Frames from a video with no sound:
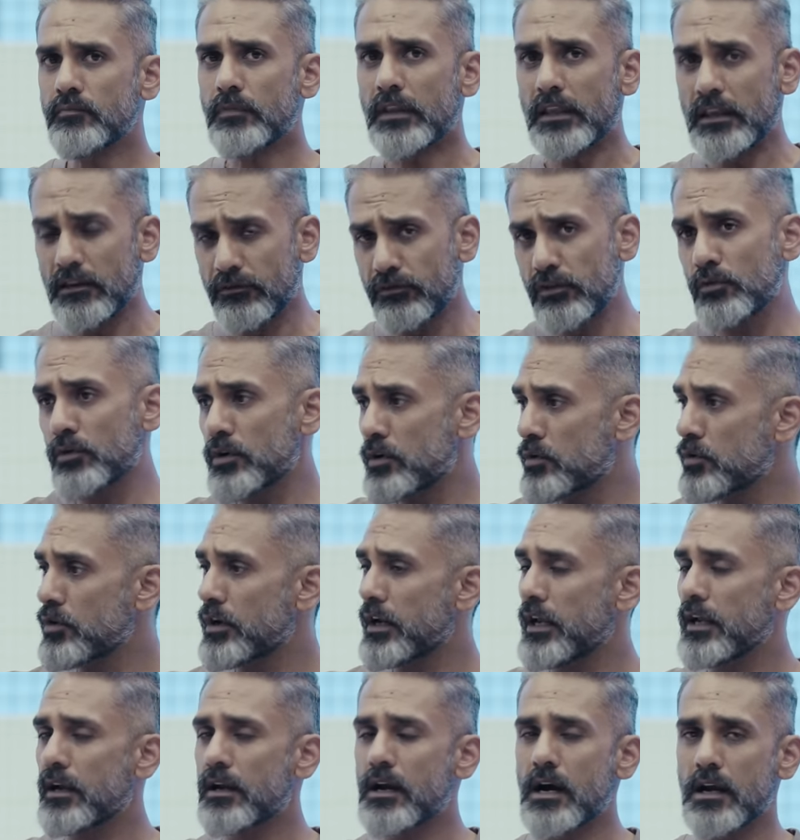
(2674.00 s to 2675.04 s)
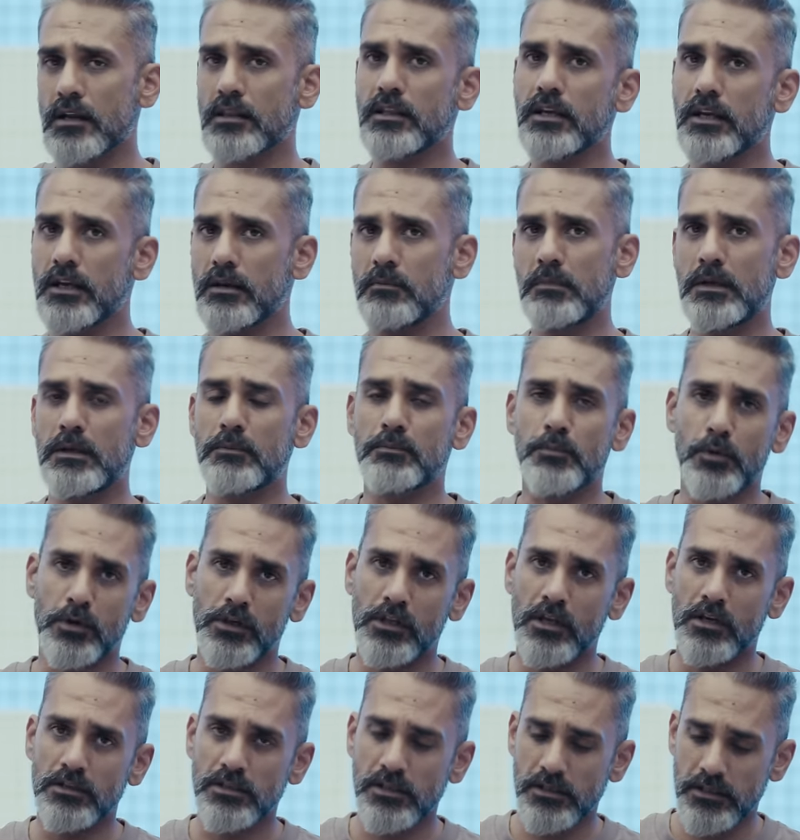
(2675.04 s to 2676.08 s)
if you were to take Karthik and me and put
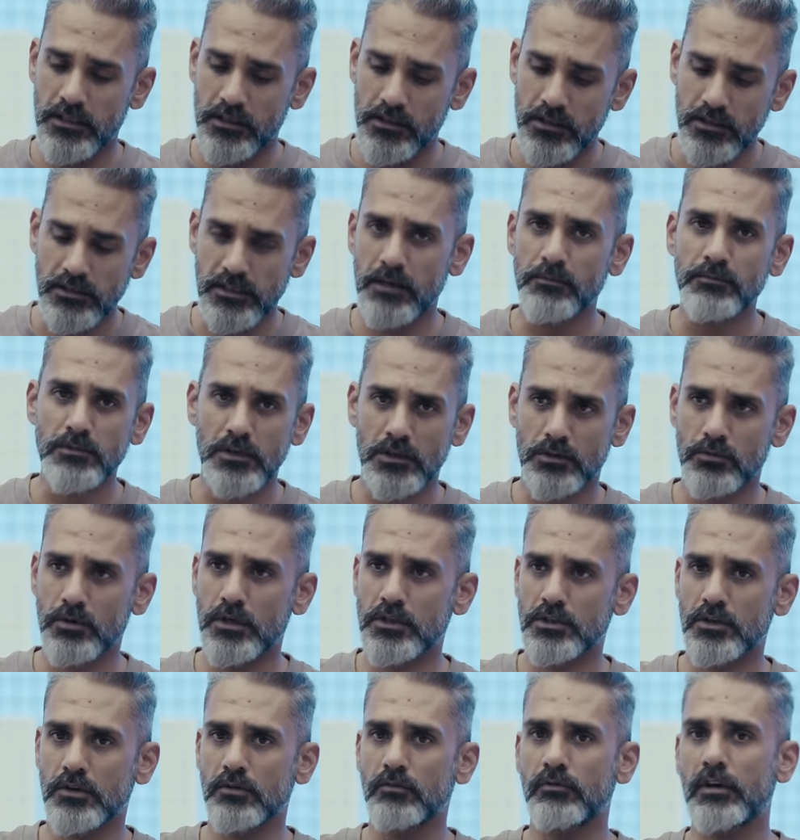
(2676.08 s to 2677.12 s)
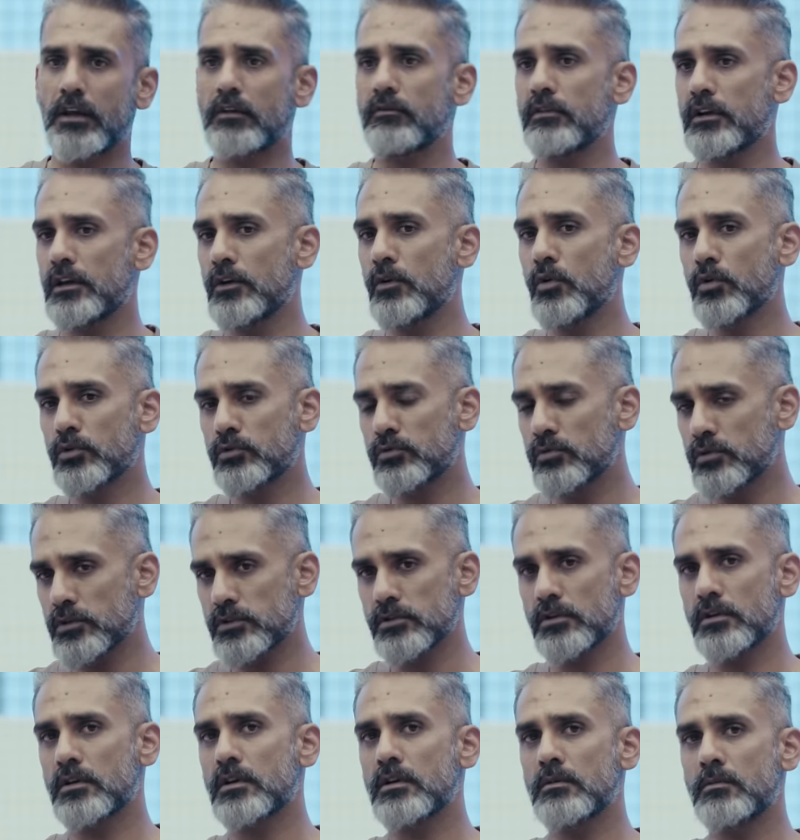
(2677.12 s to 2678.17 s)
us in the same situation where we go through a
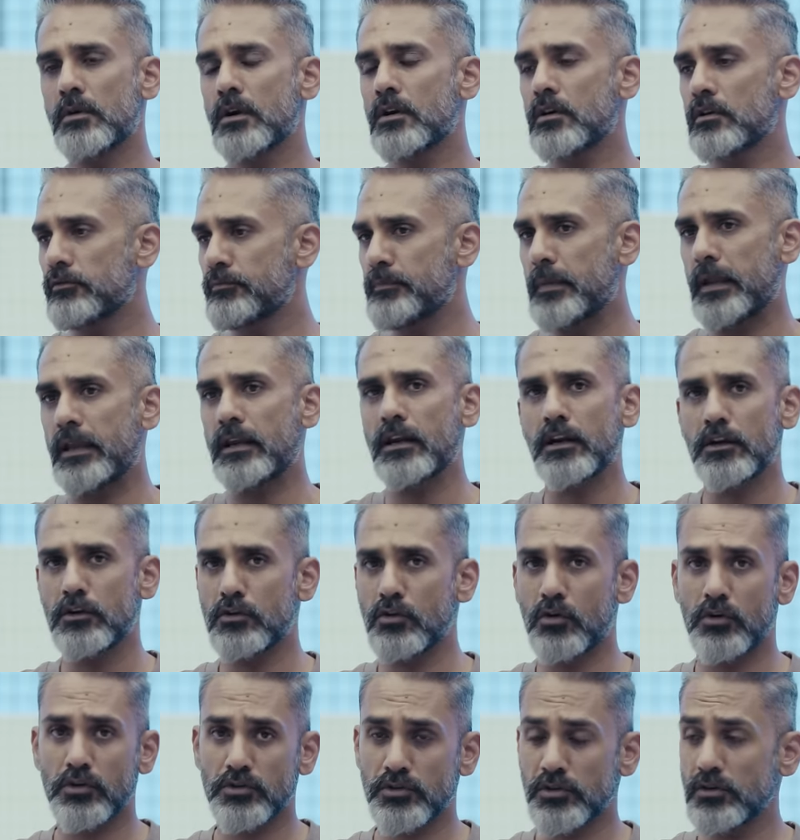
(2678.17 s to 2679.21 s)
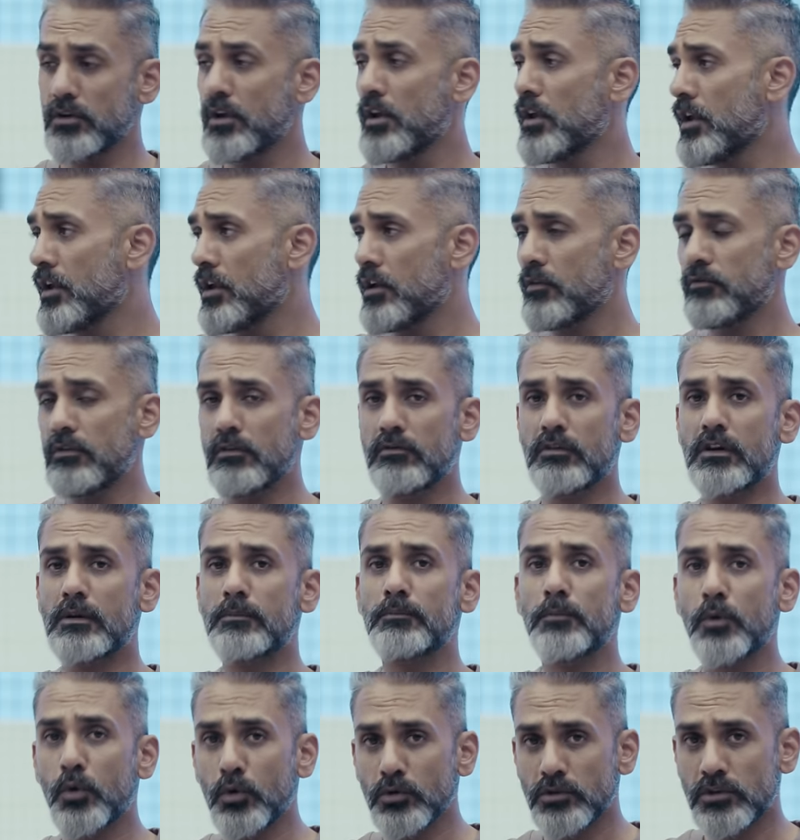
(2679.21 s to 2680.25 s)
certain amount of pain and torture, we will
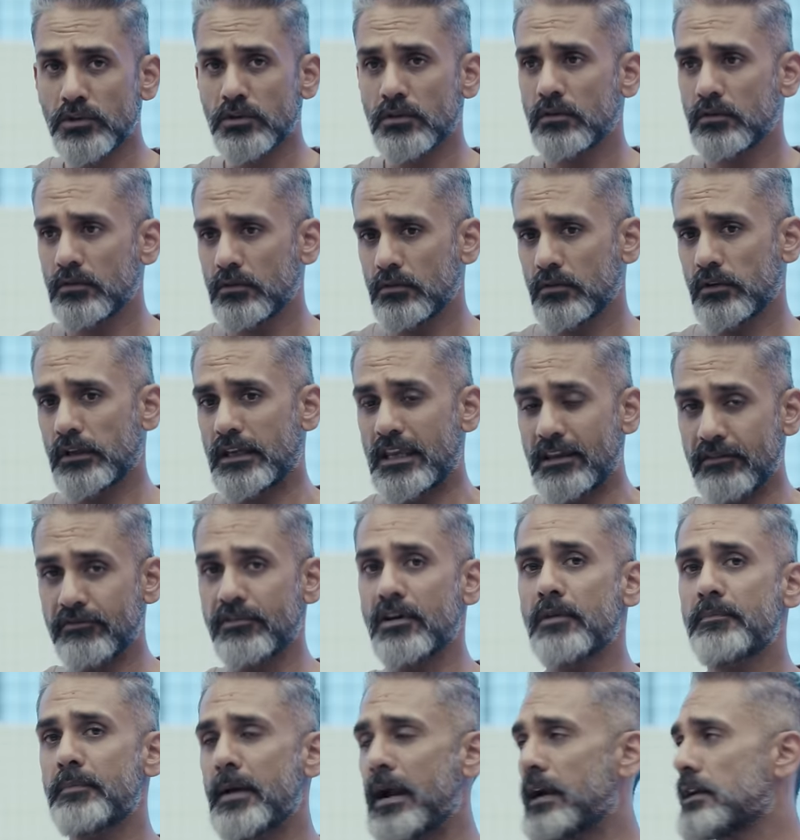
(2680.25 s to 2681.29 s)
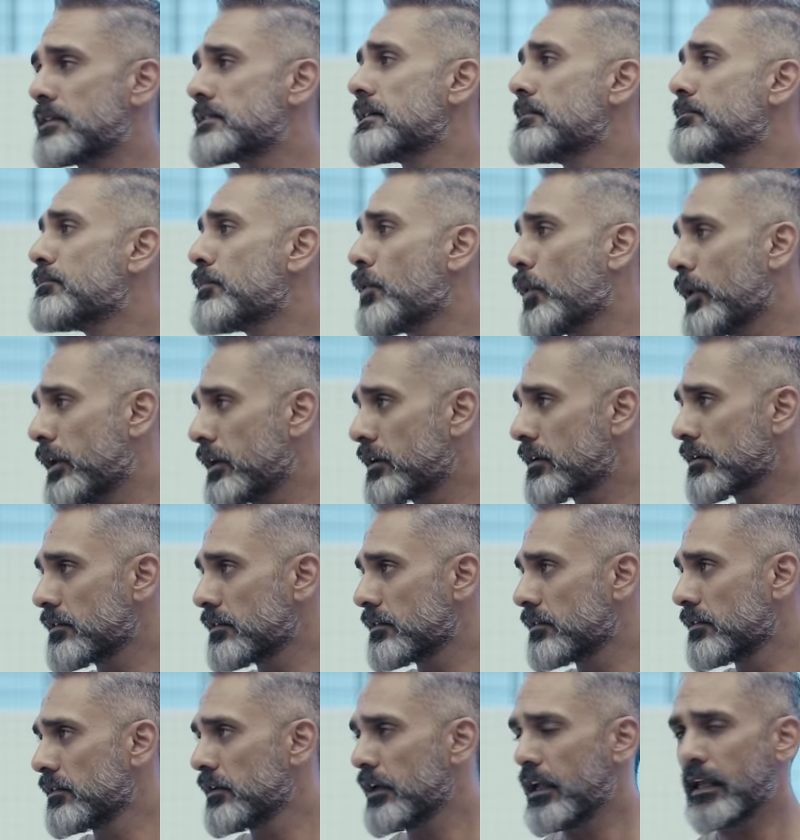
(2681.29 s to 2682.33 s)
both give up at some point.
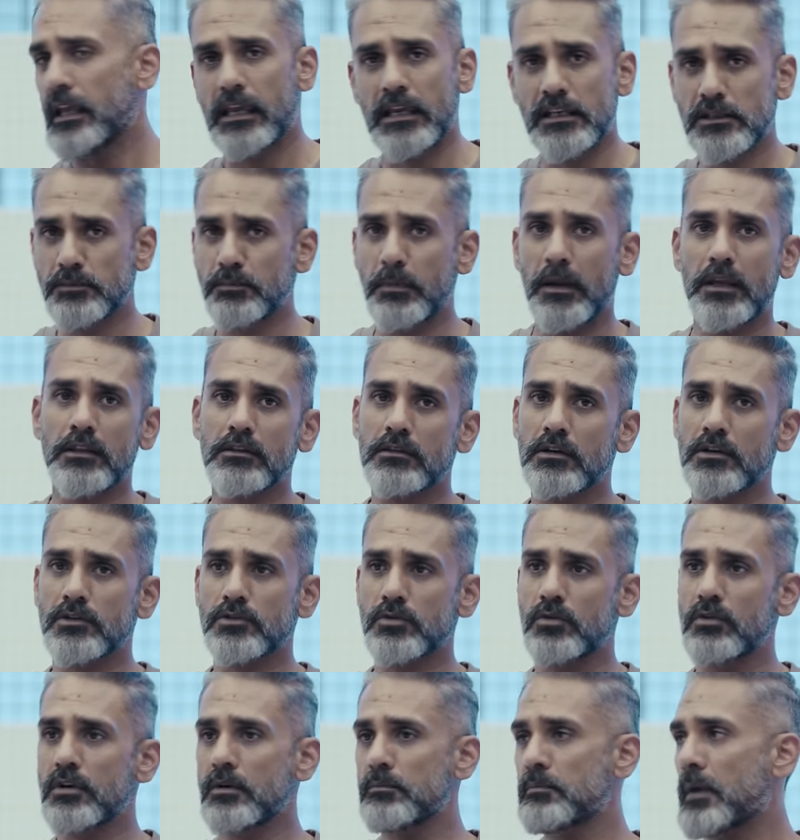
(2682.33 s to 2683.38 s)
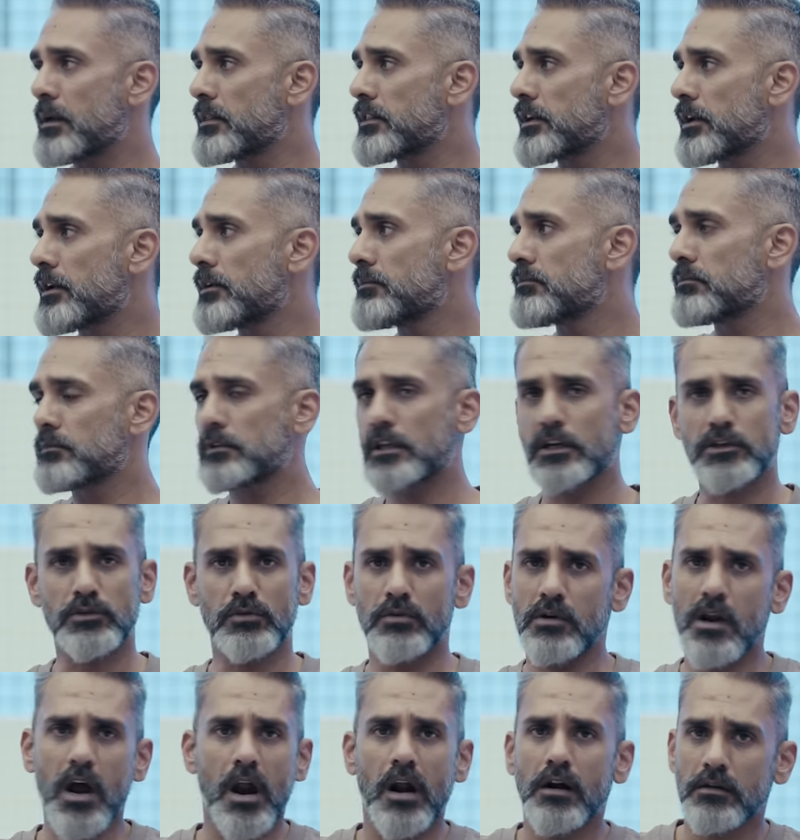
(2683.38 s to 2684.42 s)
His pain threshold and my pain
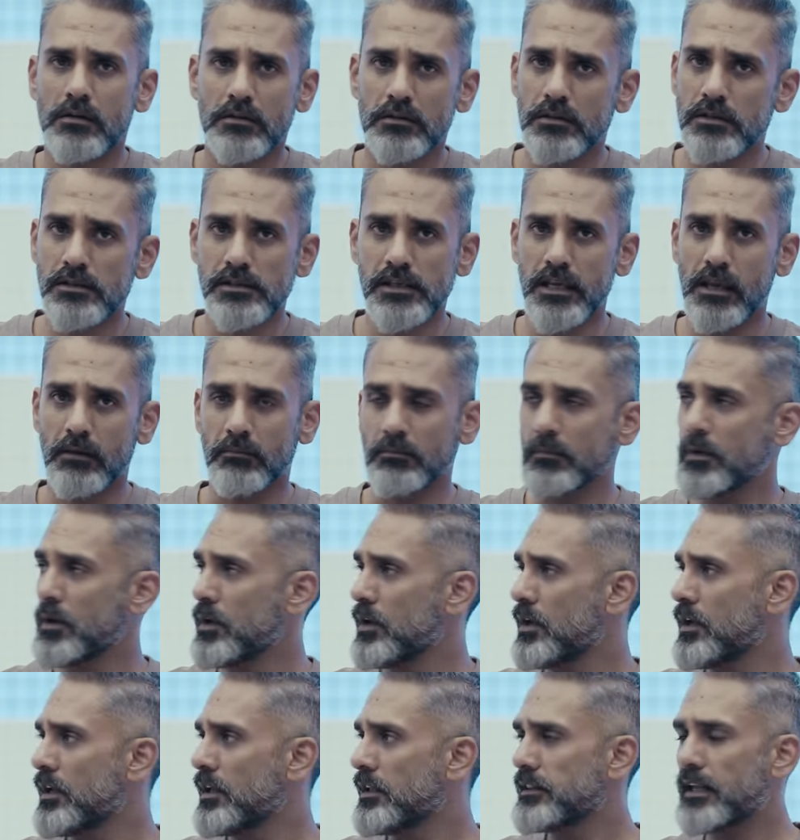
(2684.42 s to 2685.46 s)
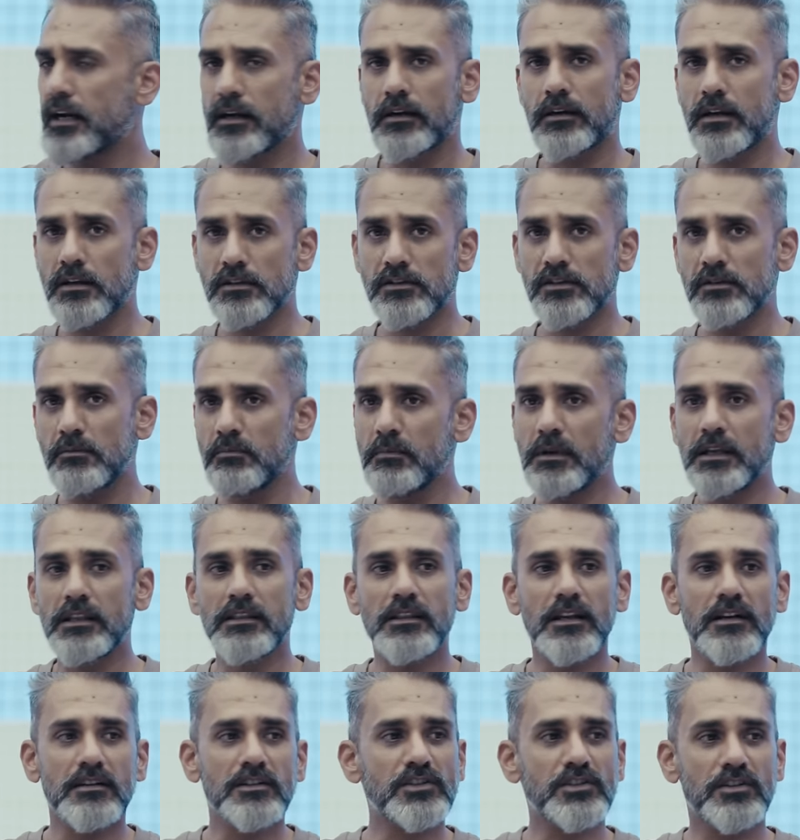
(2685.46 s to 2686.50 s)
threshold aren't the same. That doesn't mean
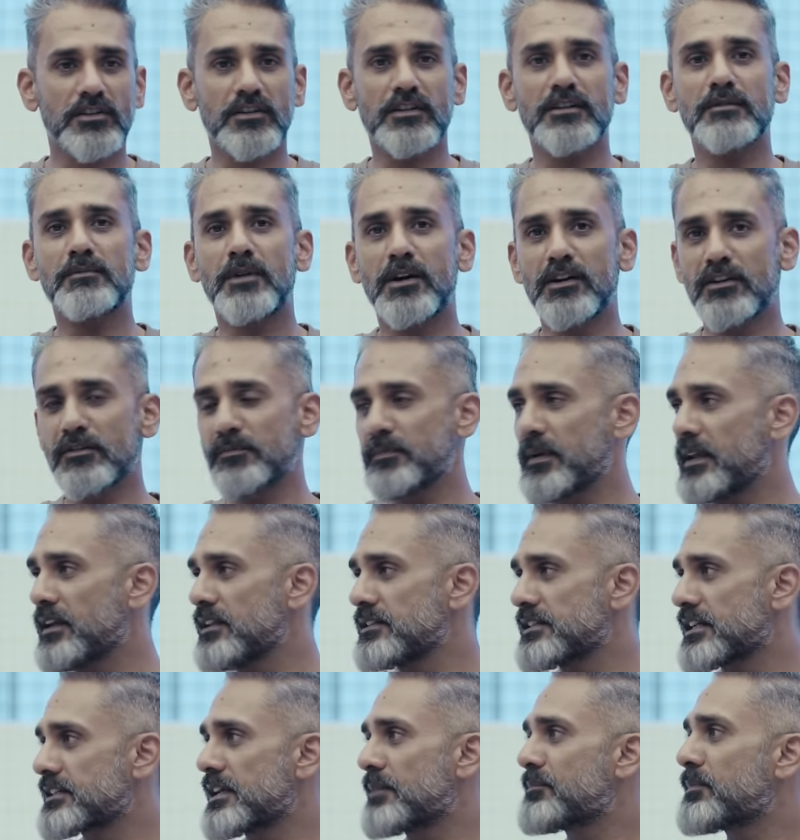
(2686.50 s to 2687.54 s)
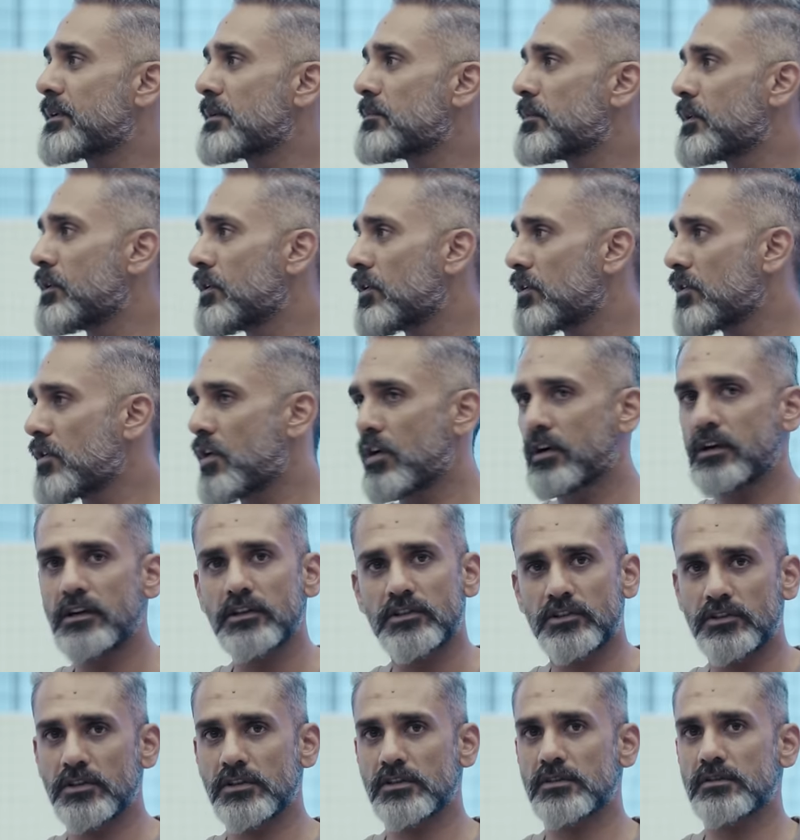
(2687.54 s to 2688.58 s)
that a certain amount of pain is acceptable or not.
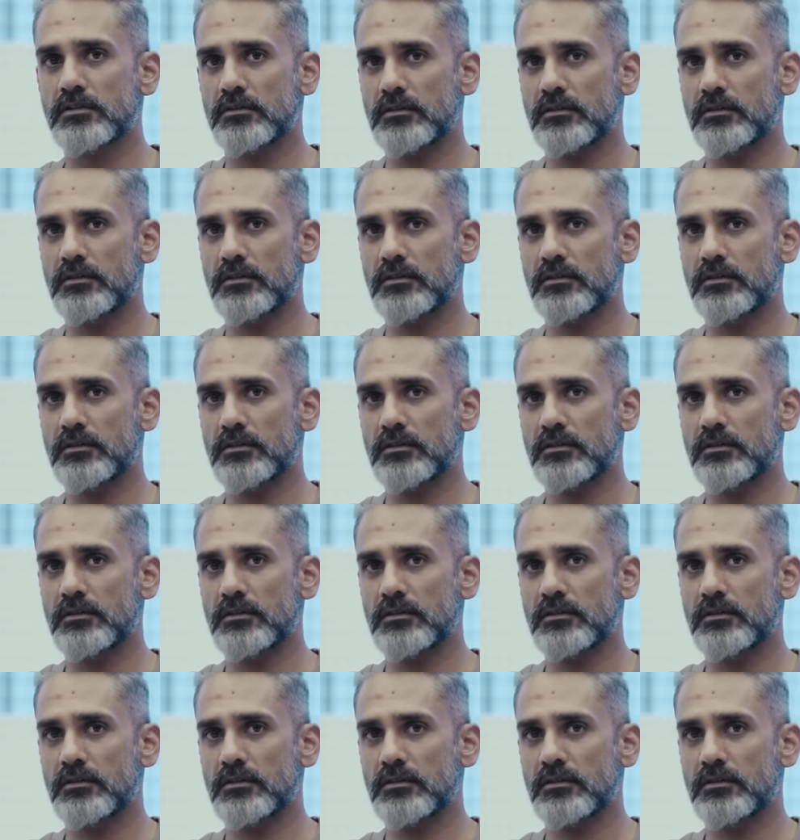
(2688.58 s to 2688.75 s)
It's just